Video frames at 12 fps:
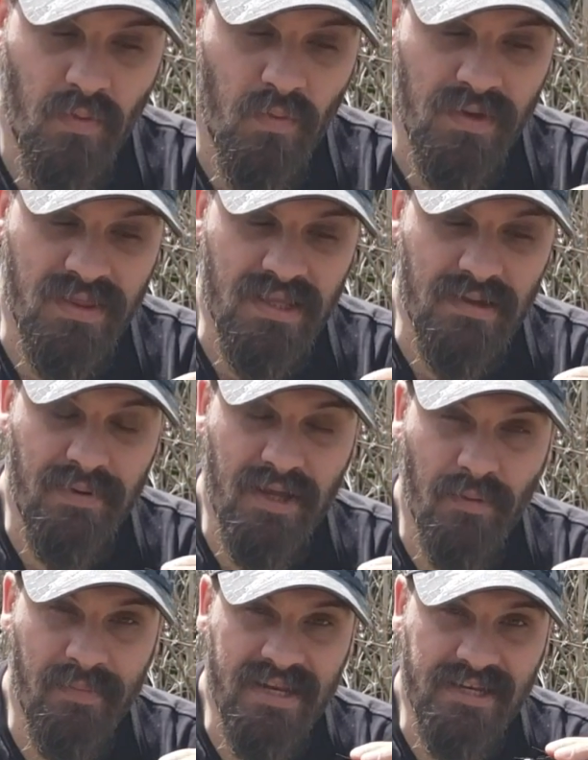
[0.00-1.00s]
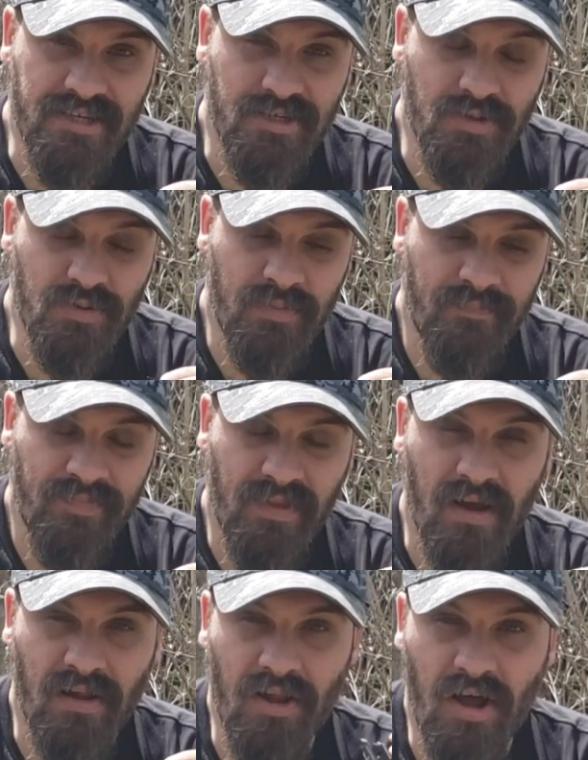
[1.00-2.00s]
with the PL Mini 2
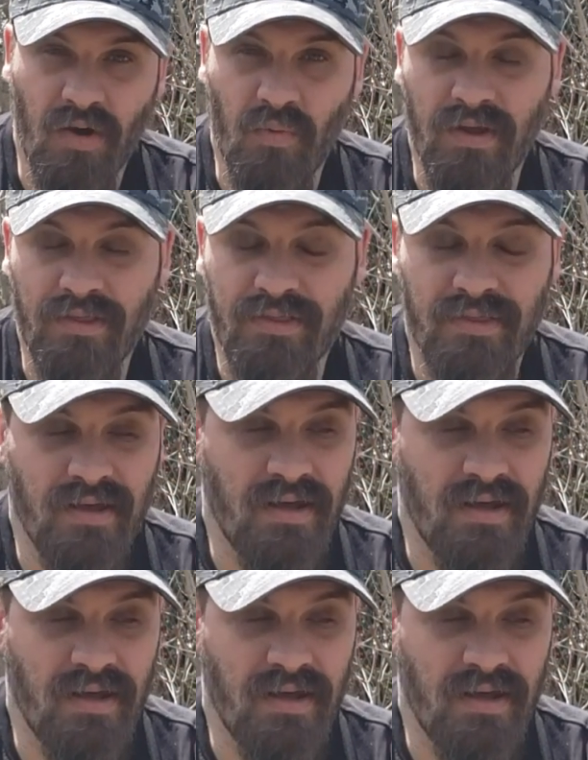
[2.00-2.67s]
along with